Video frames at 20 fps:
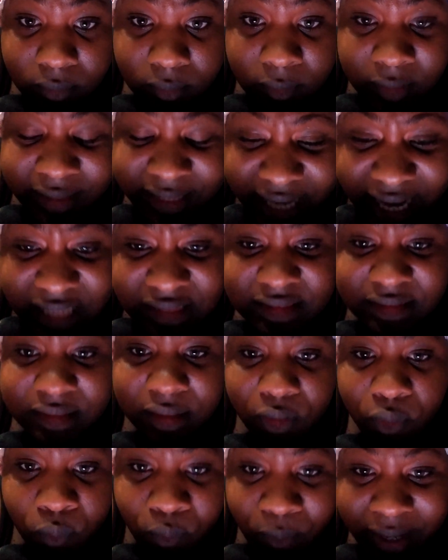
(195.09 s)

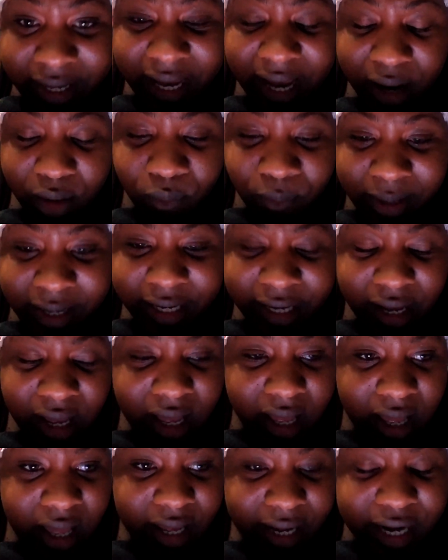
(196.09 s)
Yes, we
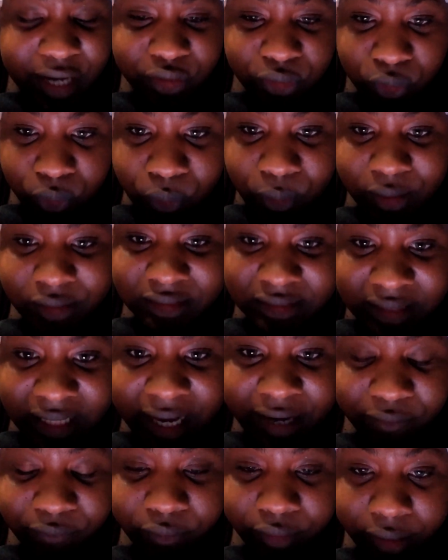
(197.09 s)
endured
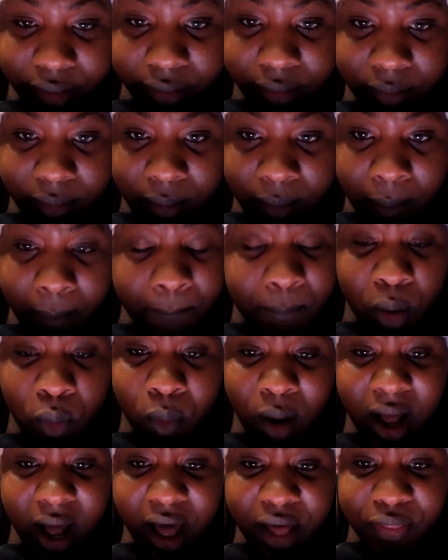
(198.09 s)
slavery, but
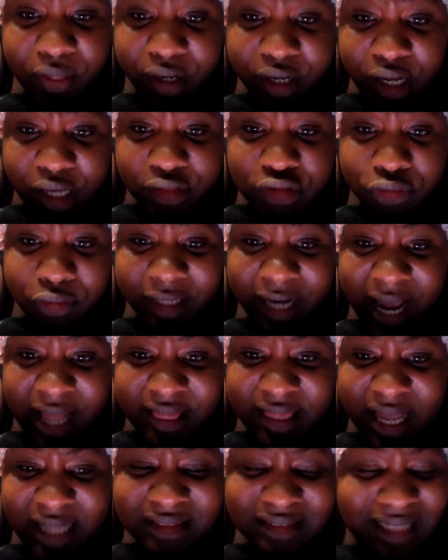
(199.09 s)
what other country
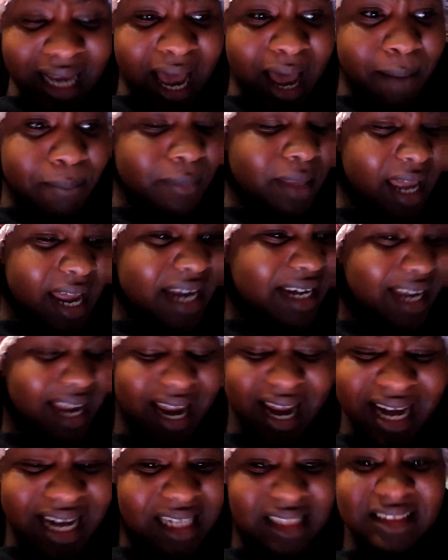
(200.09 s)
at that time, in
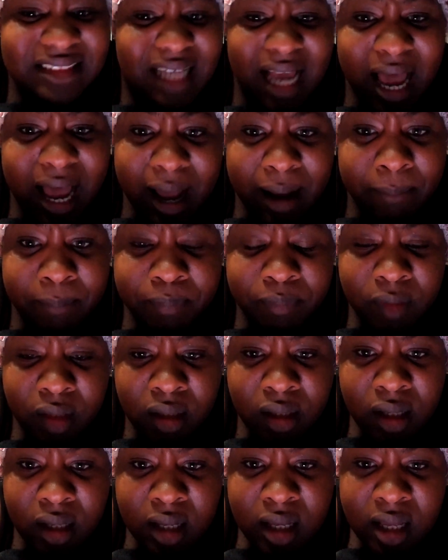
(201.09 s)
any time,
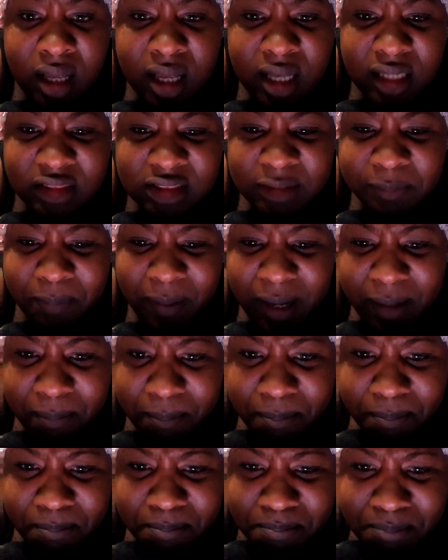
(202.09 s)

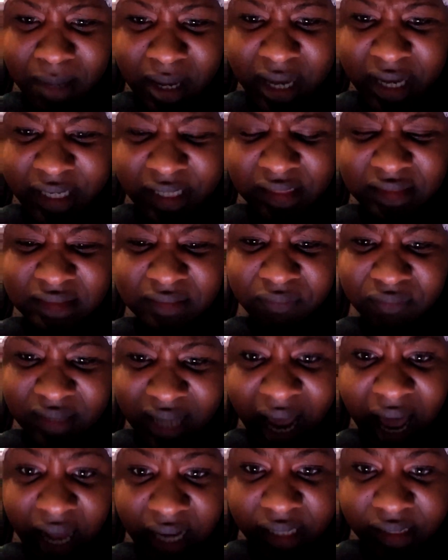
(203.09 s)
spent millions of
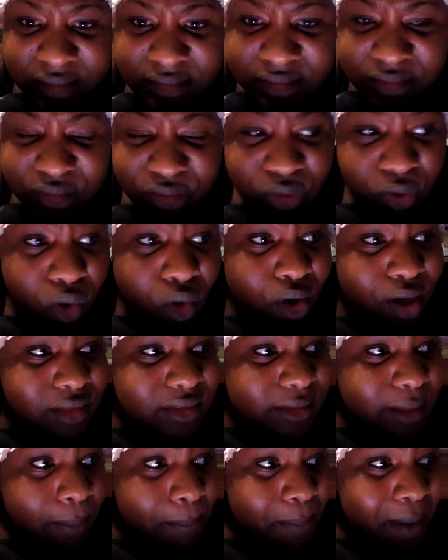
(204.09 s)
dollars going
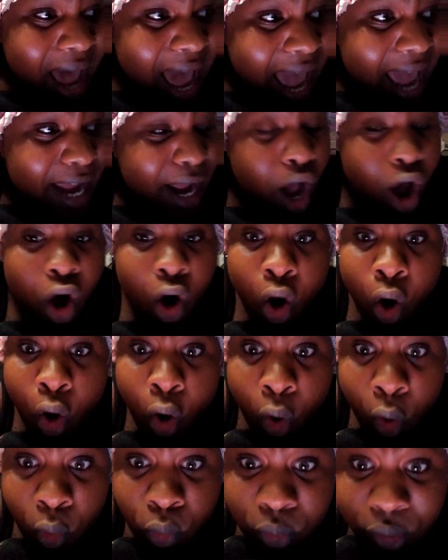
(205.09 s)
to buy a
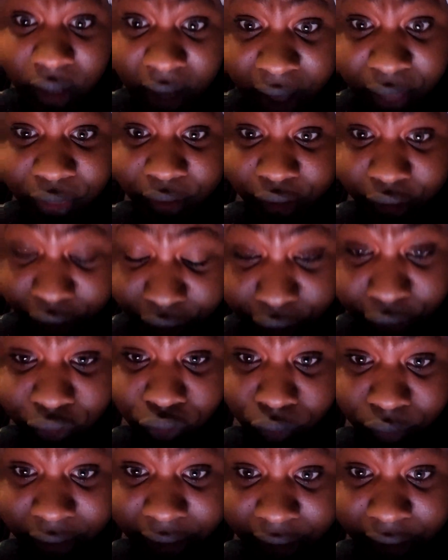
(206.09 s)
whole nother
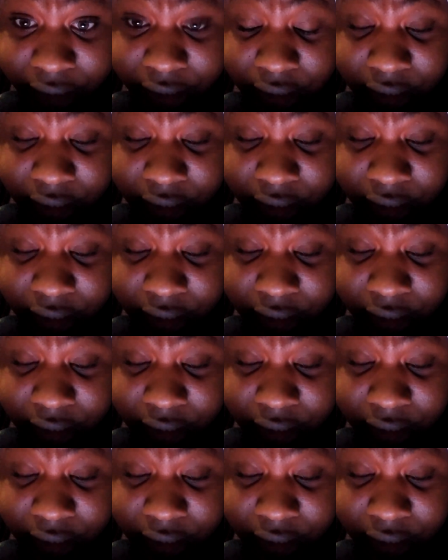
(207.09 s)
country